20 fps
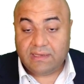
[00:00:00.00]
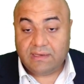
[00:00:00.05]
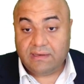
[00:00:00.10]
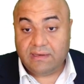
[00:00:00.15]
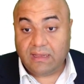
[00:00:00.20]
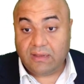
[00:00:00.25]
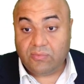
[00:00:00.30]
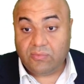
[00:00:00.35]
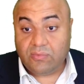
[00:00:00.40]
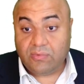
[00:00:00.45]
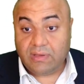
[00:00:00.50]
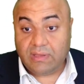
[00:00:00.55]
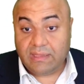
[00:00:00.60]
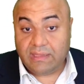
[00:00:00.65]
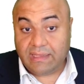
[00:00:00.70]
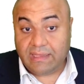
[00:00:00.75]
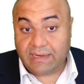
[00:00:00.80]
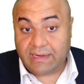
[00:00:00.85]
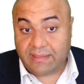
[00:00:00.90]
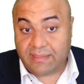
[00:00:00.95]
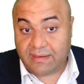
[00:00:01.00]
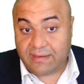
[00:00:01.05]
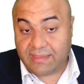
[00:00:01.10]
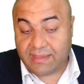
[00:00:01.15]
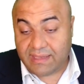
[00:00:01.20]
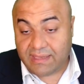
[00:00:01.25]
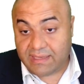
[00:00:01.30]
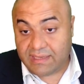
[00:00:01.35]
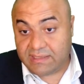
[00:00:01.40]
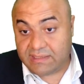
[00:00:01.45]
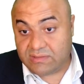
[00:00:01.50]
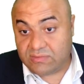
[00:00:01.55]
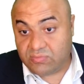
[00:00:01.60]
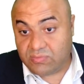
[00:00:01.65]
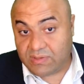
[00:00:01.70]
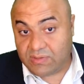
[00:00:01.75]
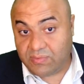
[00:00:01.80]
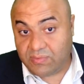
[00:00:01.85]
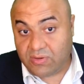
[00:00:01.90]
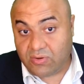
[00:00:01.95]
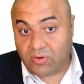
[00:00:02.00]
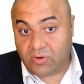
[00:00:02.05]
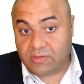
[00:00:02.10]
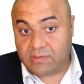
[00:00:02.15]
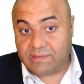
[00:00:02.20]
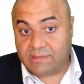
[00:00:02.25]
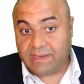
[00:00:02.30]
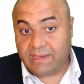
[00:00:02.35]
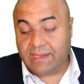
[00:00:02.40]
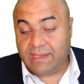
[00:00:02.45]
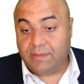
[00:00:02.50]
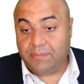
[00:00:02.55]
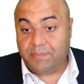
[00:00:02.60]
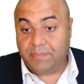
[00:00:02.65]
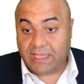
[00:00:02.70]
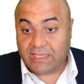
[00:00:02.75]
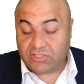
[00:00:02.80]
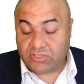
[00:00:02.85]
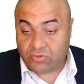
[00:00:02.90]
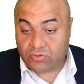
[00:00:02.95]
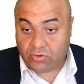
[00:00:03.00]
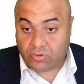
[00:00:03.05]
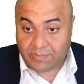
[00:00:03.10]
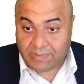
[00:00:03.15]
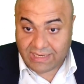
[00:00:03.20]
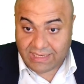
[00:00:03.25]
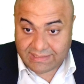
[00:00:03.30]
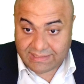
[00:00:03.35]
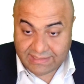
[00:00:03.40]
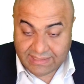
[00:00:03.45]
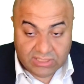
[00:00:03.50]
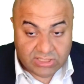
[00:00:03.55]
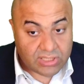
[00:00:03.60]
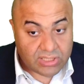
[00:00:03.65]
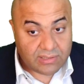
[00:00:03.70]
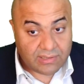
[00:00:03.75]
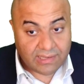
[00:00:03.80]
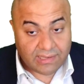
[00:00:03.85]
Now, another thing is what we call patch normalization.